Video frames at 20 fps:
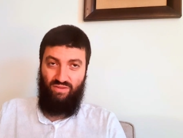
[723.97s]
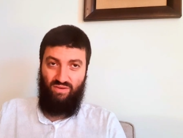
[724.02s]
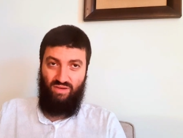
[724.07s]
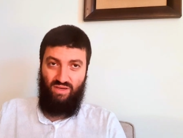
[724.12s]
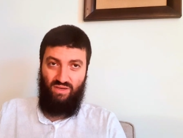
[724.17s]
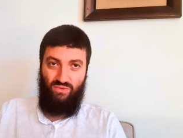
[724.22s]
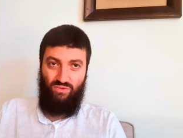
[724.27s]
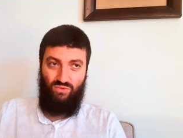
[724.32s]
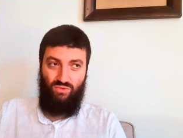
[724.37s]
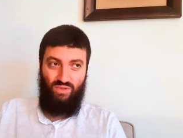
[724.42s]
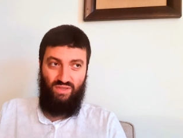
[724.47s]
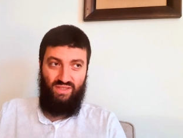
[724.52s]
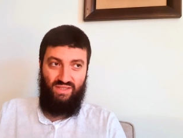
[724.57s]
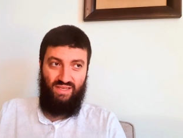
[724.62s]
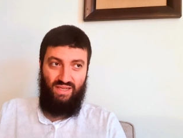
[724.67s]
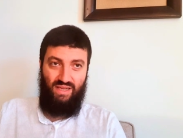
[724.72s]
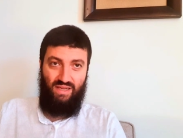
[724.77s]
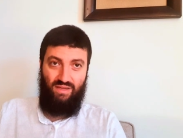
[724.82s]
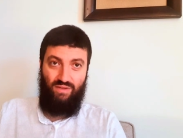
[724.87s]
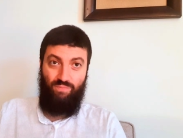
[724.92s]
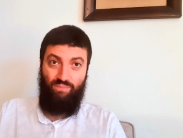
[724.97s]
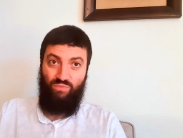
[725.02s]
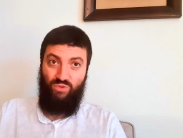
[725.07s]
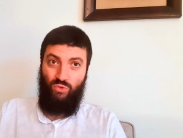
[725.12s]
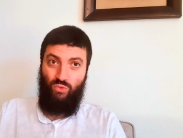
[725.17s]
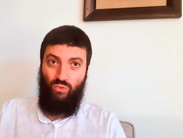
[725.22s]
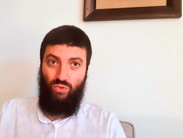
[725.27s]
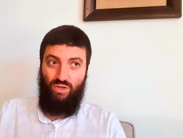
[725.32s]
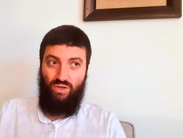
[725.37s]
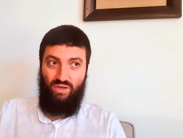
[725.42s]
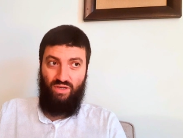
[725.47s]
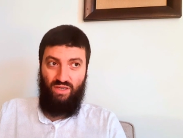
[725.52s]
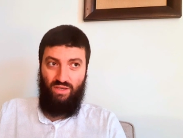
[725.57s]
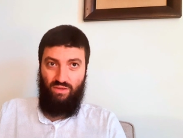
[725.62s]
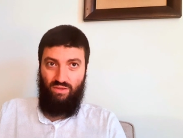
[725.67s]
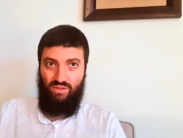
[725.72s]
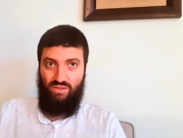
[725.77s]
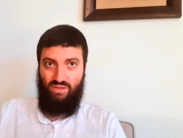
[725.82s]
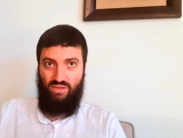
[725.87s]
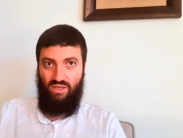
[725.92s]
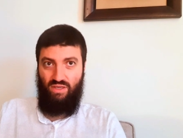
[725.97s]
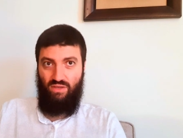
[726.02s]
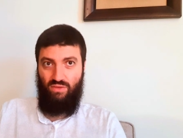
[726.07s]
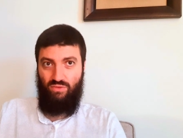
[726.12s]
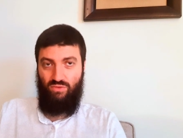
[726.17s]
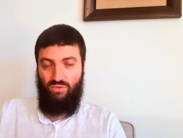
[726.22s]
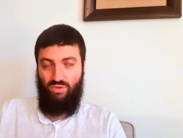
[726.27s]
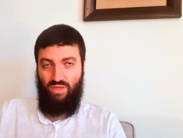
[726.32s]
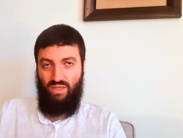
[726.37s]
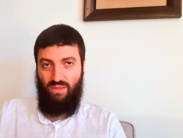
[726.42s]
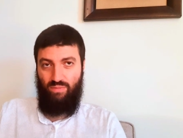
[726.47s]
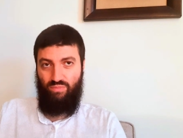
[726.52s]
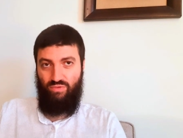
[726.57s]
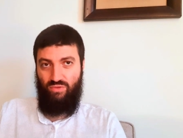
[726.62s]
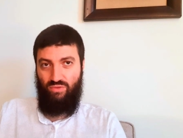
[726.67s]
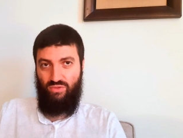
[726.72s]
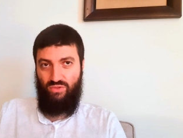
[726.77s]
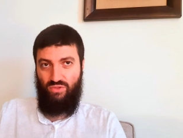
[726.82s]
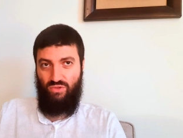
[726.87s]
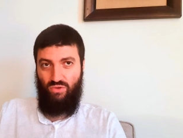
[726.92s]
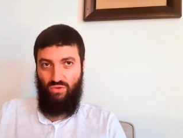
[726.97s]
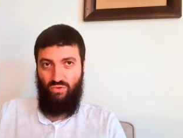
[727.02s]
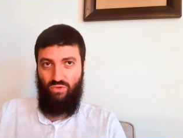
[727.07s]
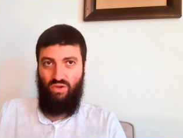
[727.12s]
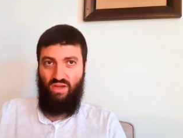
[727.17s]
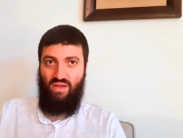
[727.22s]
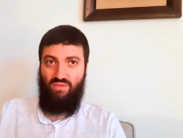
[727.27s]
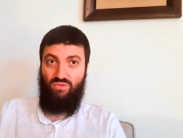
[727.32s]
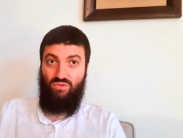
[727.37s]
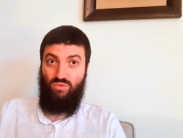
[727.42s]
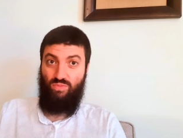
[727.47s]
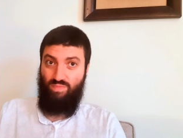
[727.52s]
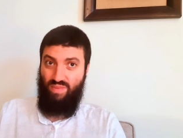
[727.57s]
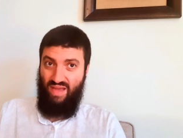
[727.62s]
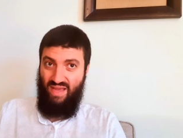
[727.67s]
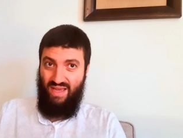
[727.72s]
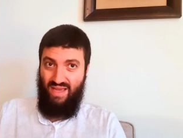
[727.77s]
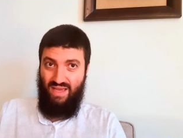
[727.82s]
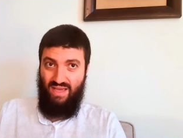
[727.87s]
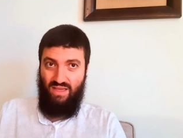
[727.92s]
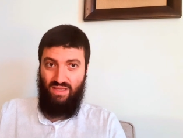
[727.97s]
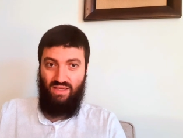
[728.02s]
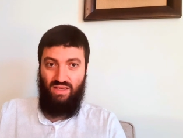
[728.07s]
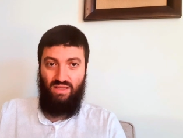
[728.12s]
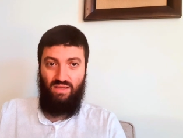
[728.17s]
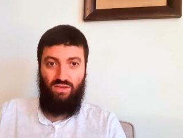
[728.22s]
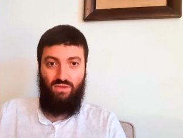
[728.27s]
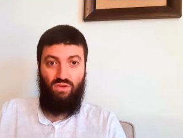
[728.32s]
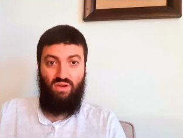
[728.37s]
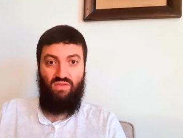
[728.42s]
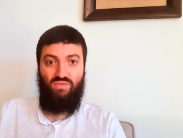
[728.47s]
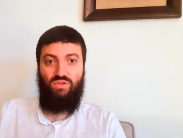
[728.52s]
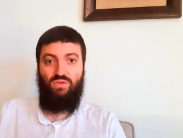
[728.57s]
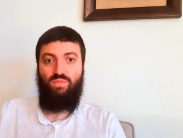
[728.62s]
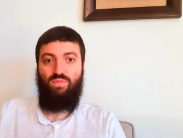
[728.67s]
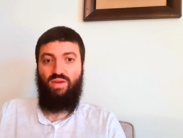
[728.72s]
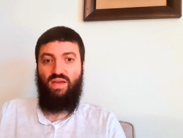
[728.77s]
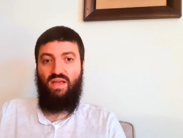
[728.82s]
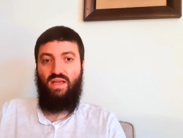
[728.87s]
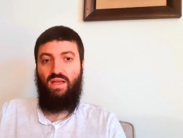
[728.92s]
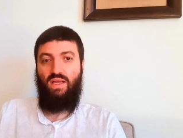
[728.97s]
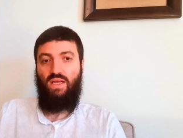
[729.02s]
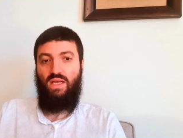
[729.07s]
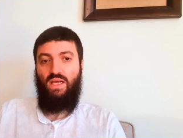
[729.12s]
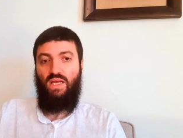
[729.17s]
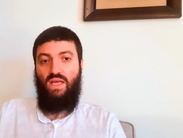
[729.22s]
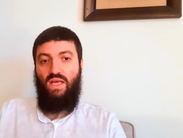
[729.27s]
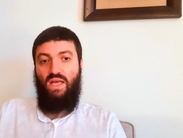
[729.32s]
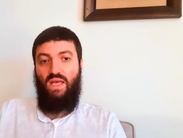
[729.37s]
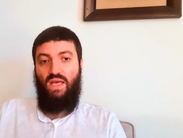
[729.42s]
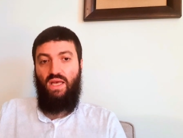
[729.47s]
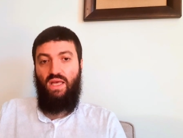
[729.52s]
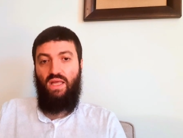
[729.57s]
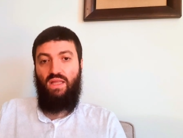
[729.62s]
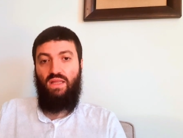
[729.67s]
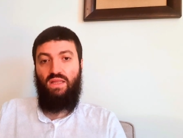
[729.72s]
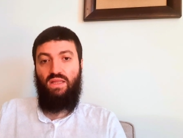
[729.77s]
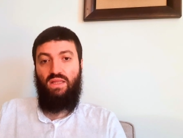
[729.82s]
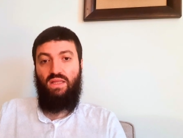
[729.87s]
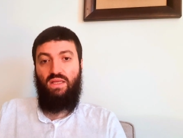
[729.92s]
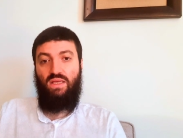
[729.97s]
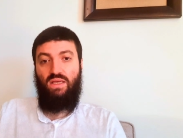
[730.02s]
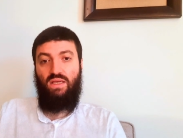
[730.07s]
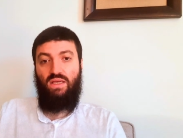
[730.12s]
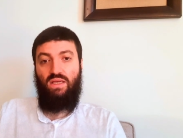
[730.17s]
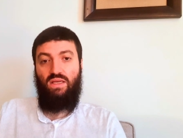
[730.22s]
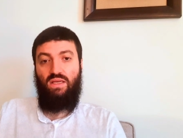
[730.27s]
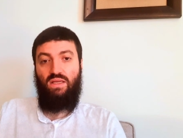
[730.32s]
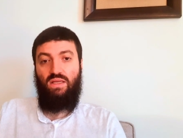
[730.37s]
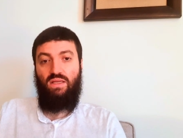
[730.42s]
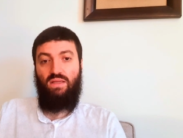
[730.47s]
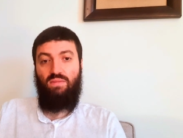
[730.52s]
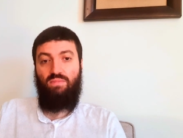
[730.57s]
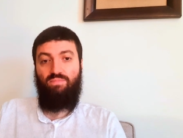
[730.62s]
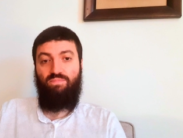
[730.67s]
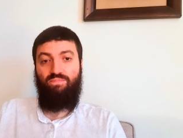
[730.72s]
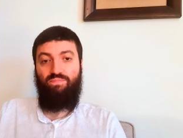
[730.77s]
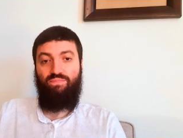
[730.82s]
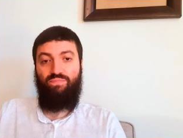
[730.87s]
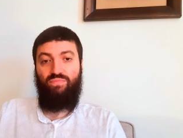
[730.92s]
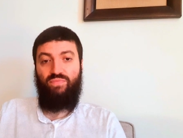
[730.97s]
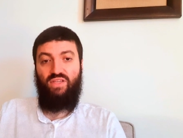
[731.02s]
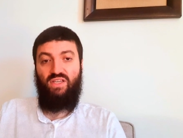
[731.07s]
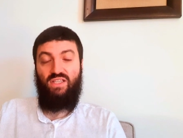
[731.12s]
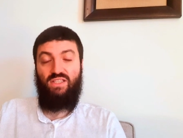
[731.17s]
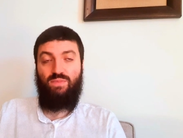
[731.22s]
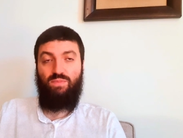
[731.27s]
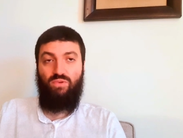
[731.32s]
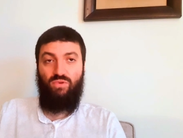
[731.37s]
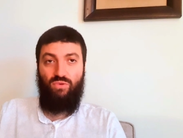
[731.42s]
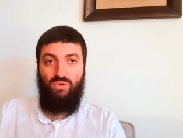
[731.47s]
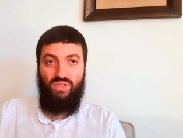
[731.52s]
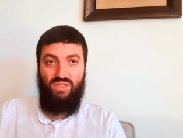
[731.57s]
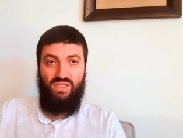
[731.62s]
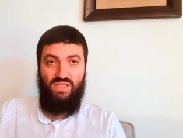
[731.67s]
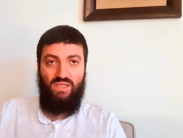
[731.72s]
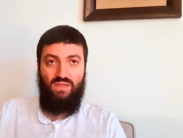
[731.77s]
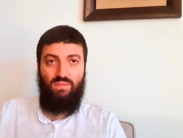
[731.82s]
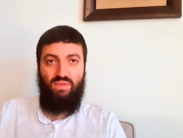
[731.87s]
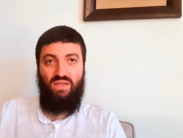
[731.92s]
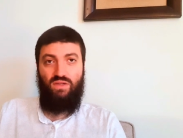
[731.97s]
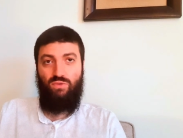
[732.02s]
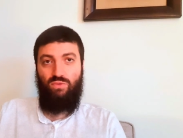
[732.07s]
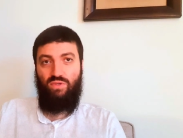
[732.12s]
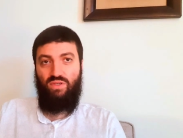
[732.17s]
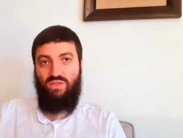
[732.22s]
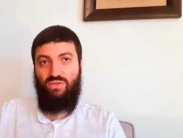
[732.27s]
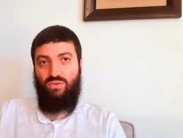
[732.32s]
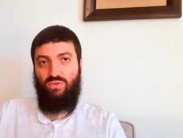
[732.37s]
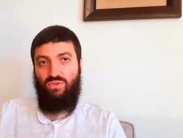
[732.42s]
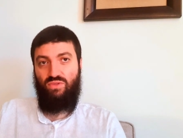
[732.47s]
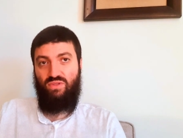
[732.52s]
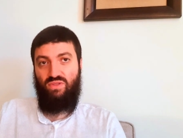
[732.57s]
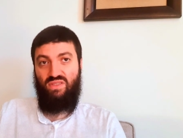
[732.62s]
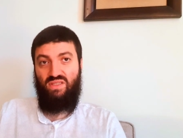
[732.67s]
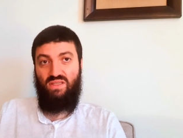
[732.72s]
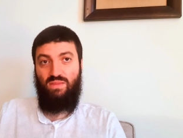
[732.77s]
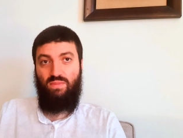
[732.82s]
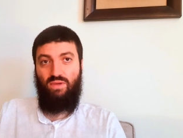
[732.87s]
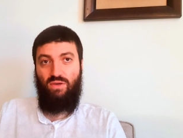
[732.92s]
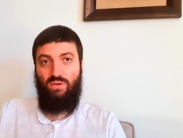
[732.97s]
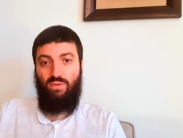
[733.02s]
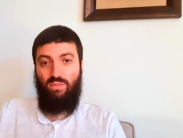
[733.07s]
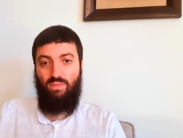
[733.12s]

other countries like we are here to, here to help you so you have to pay king you have to pay and uh, exploiting many resources in